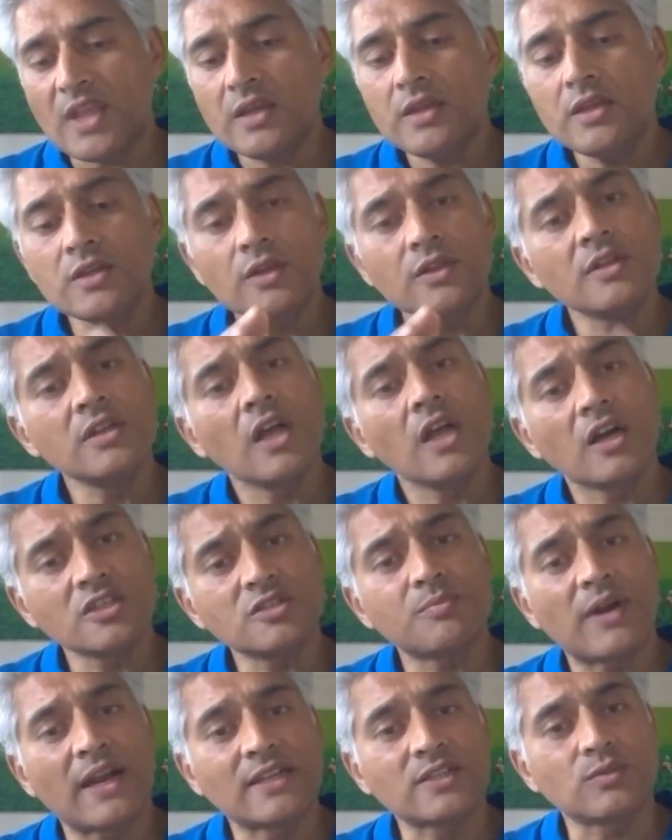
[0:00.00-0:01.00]
you know, the large
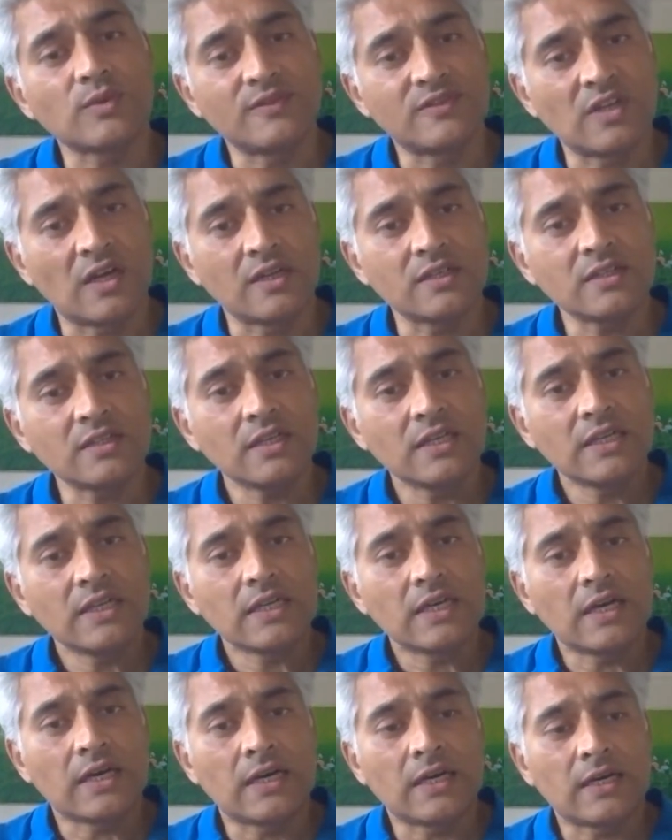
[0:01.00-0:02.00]
brands we've done.
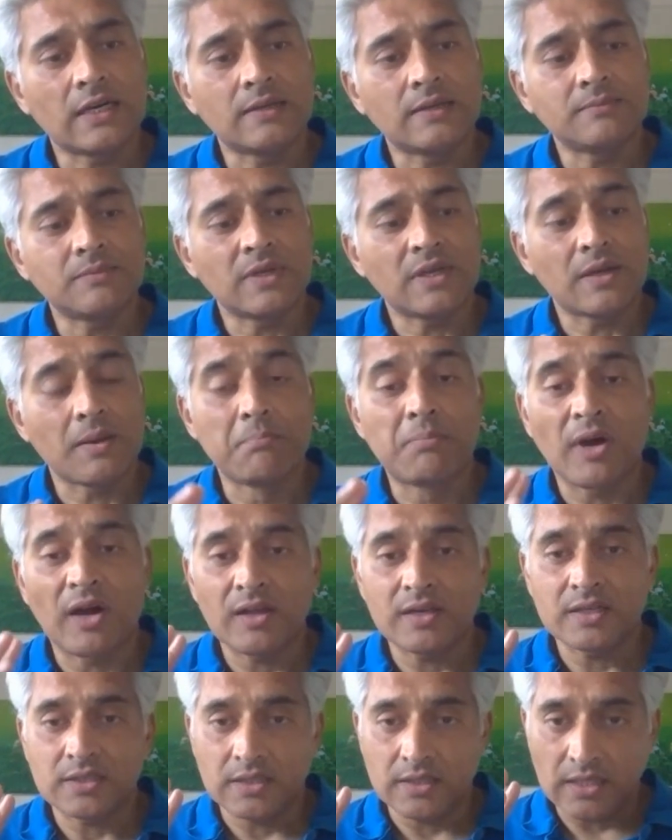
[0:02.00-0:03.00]

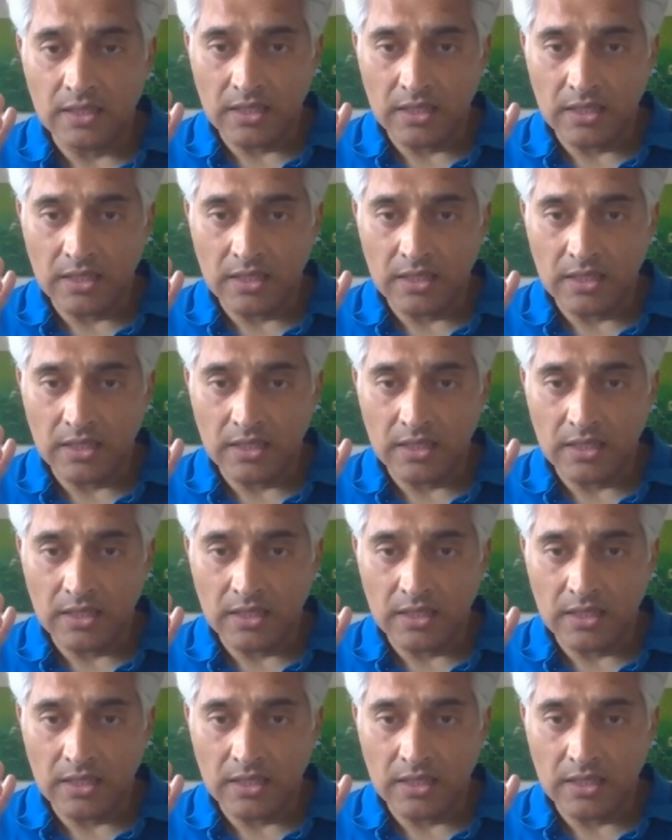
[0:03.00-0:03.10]
But